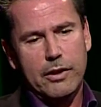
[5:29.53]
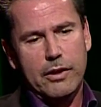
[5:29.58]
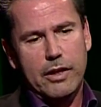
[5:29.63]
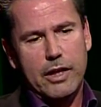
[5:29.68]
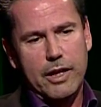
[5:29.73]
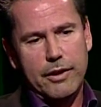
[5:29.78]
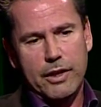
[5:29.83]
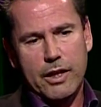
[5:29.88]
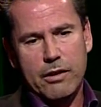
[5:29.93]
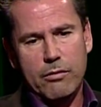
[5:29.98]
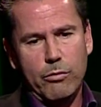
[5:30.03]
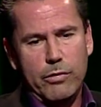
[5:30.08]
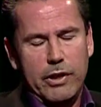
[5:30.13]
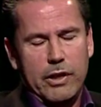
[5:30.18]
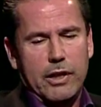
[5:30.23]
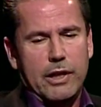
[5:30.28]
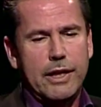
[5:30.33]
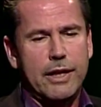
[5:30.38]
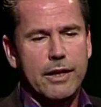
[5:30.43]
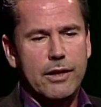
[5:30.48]
And then
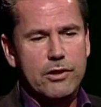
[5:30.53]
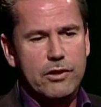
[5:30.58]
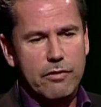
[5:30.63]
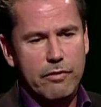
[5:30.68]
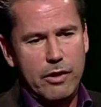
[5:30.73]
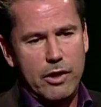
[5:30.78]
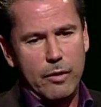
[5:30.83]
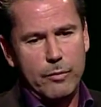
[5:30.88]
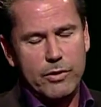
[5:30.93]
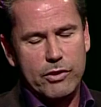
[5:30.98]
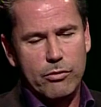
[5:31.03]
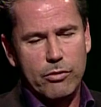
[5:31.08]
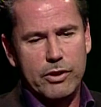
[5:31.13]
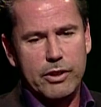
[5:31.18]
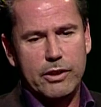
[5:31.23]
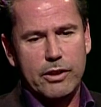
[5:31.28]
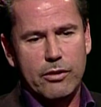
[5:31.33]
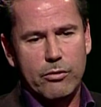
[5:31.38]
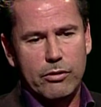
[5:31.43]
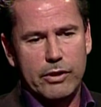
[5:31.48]
we developed a really
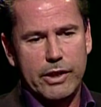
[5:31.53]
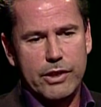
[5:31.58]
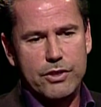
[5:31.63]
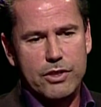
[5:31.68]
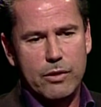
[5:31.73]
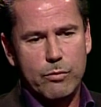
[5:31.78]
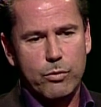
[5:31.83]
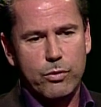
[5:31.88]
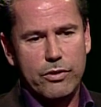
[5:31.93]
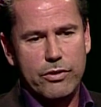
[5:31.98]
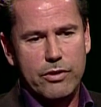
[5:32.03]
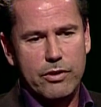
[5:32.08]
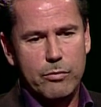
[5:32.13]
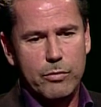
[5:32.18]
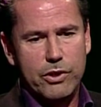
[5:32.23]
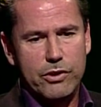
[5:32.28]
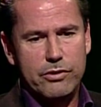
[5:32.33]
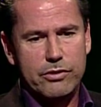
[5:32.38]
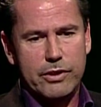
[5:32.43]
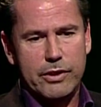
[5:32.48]
good relationship with the
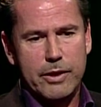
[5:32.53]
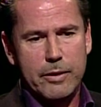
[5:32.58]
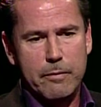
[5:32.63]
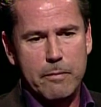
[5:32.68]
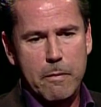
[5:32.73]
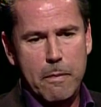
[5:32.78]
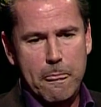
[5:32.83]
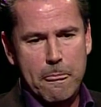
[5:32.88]
museum